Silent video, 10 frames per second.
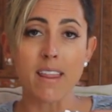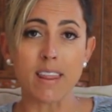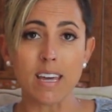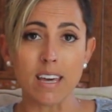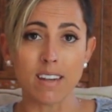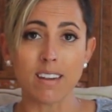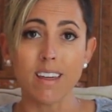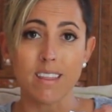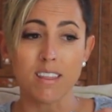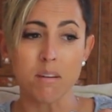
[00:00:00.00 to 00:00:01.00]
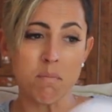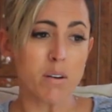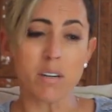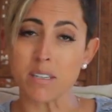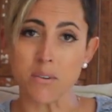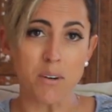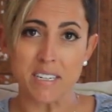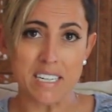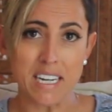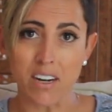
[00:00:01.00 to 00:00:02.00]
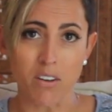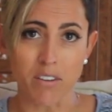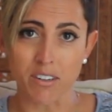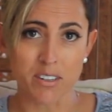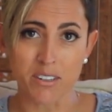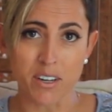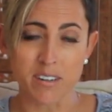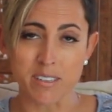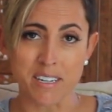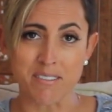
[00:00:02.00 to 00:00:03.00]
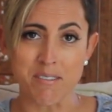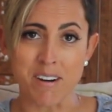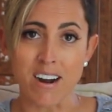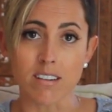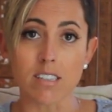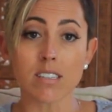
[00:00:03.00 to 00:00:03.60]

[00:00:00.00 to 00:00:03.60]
then the milk is going to get all over your clothes and everywhere else.